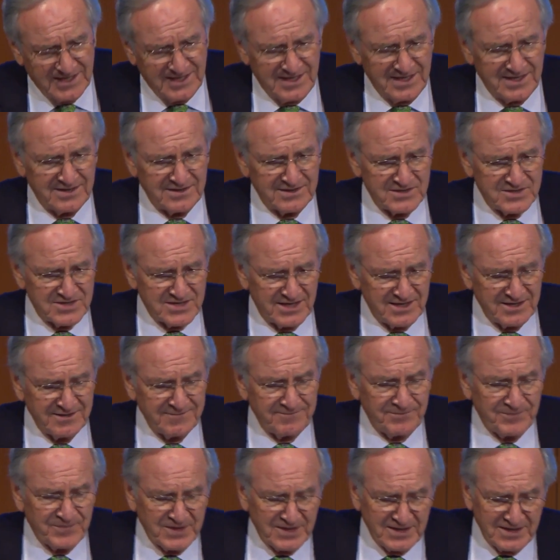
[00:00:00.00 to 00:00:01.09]
in the
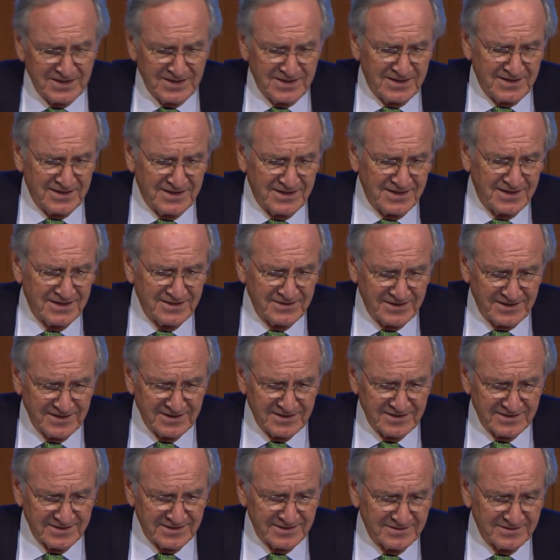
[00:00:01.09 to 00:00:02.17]
Senate, and then